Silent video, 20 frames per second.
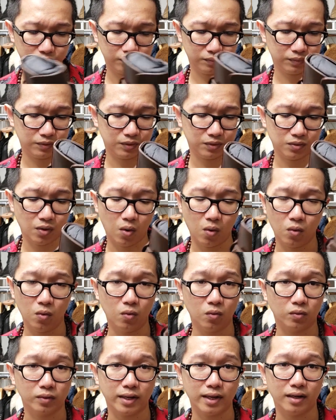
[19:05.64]

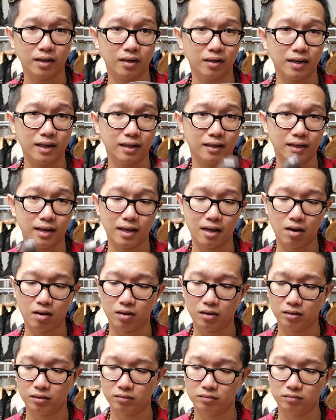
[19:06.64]
so they
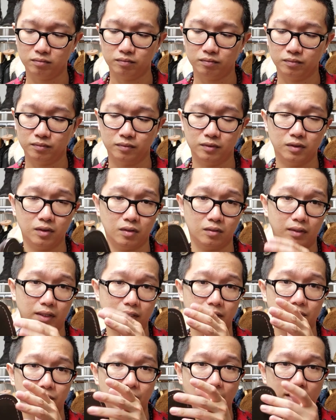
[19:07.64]
are, like
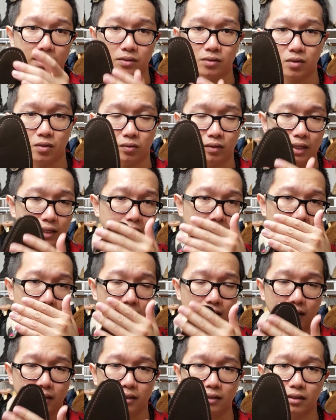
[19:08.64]
direct sole, like
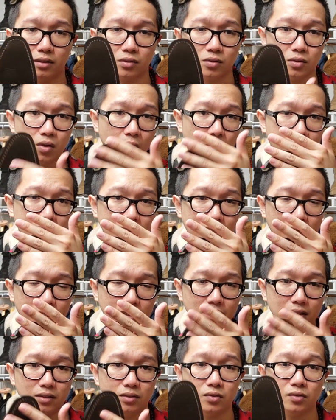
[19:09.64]
the sole is like
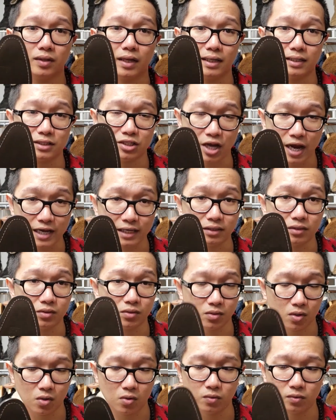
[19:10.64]
this. You can change the
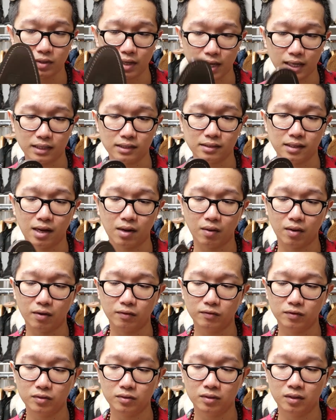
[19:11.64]
sole, yes.
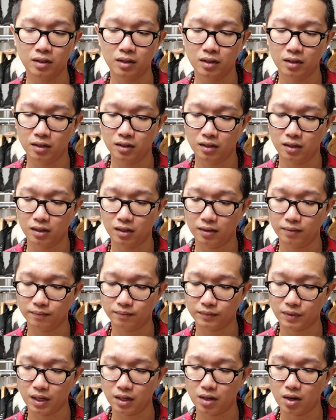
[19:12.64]
However,
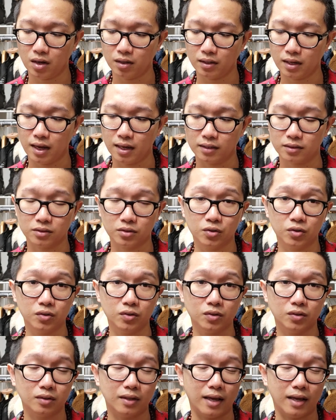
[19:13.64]
they're not good